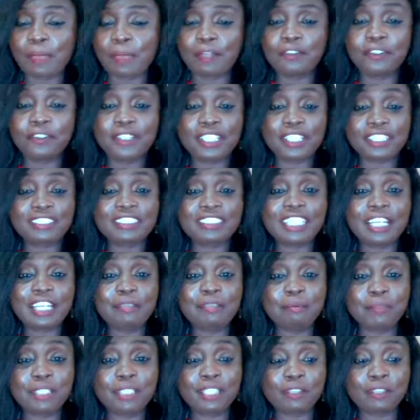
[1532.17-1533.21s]
You can
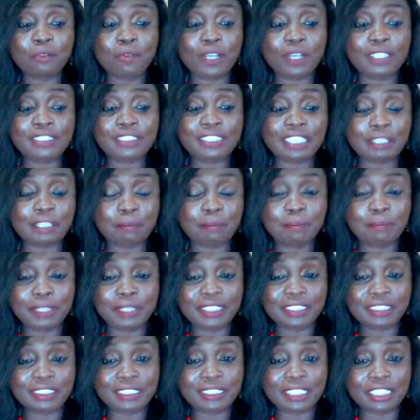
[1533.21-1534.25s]
send me a WhatsApp
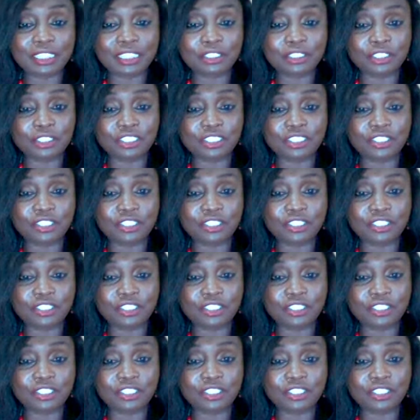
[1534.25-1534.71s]
message on